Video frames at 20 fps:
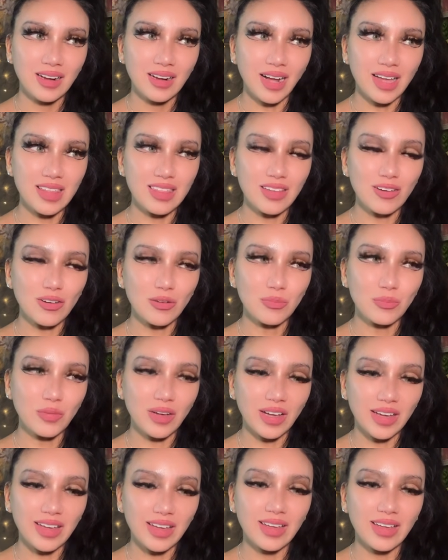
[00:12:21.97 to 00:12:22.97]
I thought
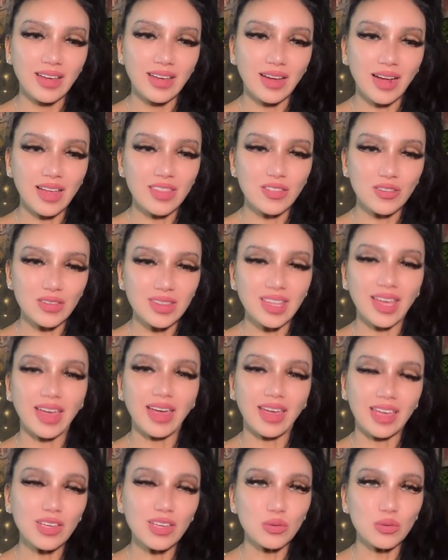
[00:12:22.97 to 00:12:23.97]
the
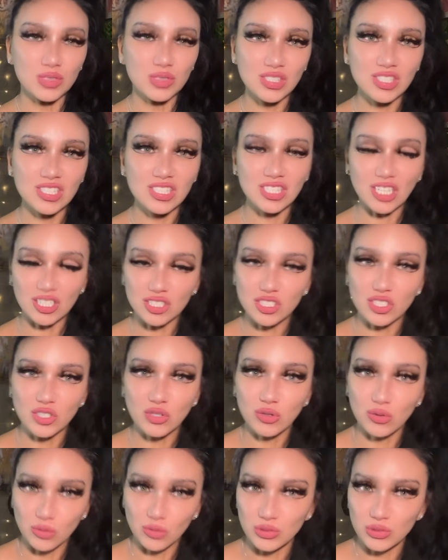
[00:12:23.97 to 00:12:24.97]
8 was such a
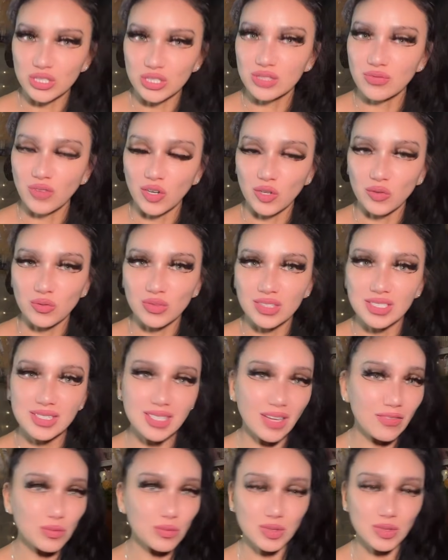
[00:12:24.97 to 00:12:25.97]
gorgeous phone. The
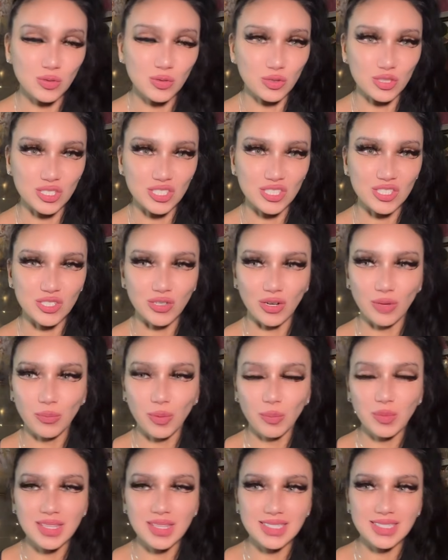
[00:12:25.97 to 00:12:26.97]
7 was gorgeous too. I
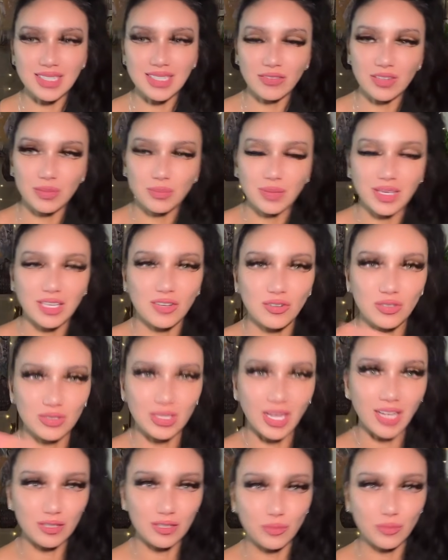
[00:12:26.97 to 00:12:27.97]
remember the 7 being all
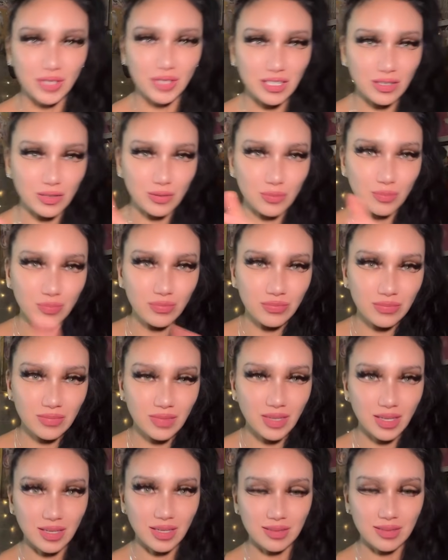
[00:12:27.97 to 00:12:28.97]
aluminium,
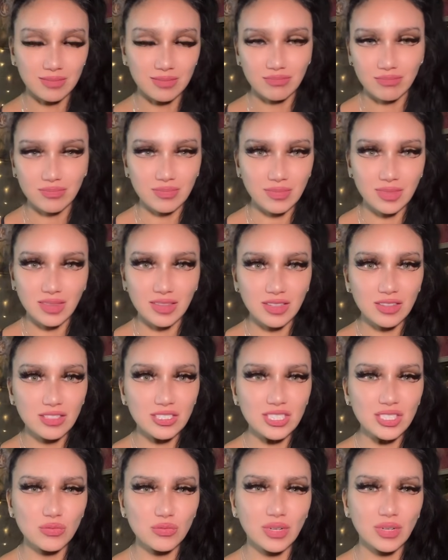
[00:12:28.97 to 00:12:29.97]
and
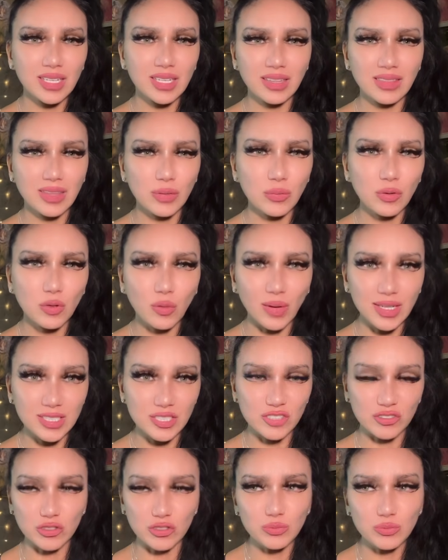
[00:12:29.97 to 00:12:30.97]
they were quite
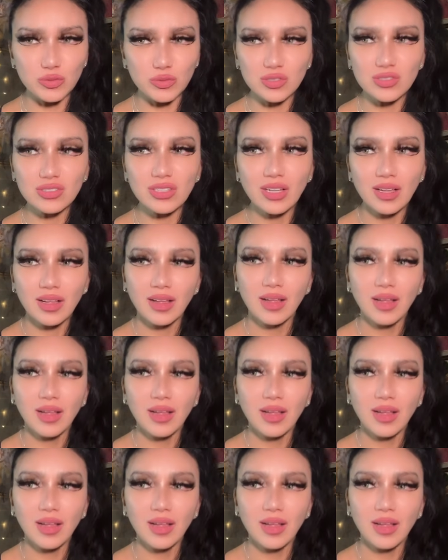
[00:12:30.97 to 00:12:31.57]
durable.